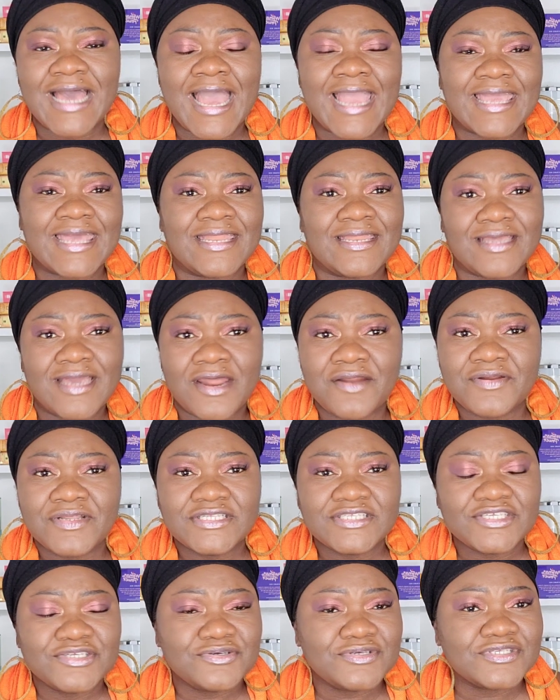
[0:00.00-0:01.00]
I can
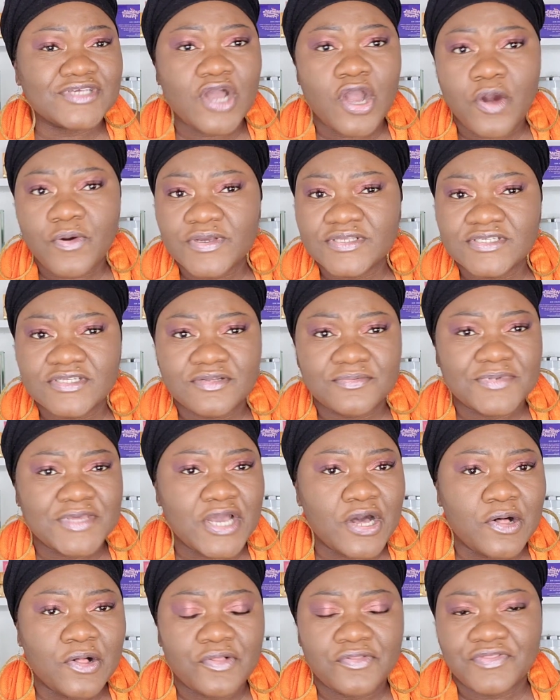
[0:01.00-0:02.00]
guarantee you it's always going to be
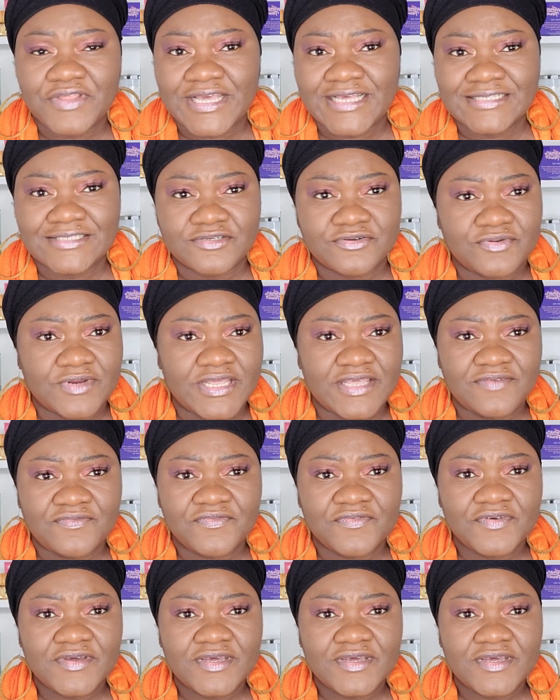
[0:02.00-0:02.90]
all things grief.